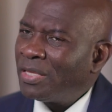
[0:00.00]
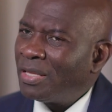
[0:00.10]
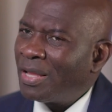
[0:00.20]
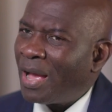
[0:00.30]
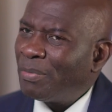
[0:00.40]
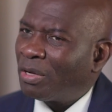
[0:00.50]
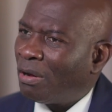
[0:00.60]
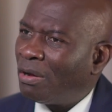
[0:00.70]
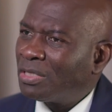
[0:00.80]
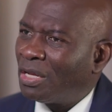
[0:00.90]
not
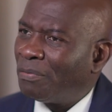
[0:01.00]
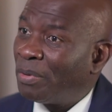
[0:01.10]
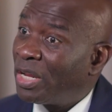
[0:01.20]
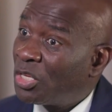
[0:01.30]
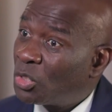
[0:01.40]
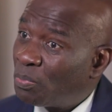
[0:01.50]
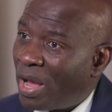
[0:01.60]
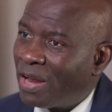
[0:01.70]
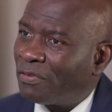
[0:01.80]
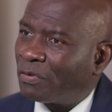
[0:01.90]
because of, but in
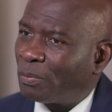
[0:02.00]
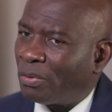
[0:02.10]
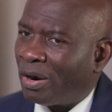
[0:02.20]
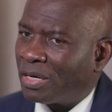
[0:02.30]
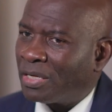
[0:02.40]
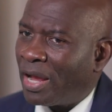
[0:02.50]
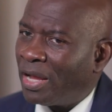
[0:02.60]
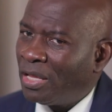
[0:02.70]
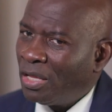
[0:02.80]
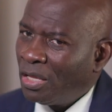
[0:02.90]
spite of apartheid,